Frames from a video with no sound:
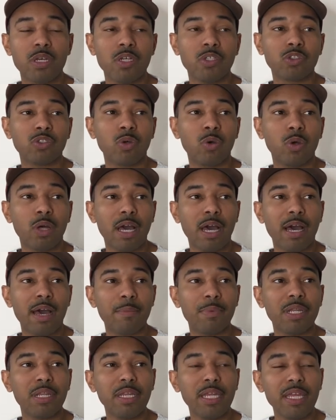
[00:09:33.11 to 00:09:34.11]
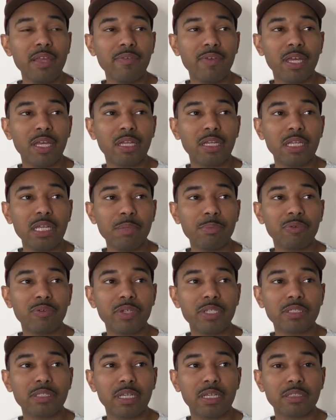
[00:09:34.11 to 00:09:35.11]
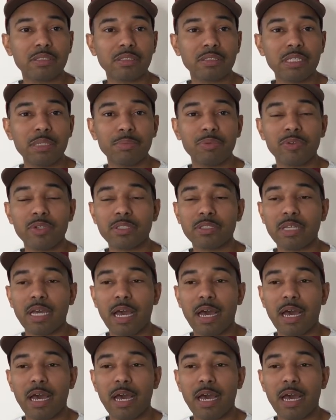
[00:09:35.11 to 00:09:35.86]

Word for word: So I believe Eglibris, Xlibris,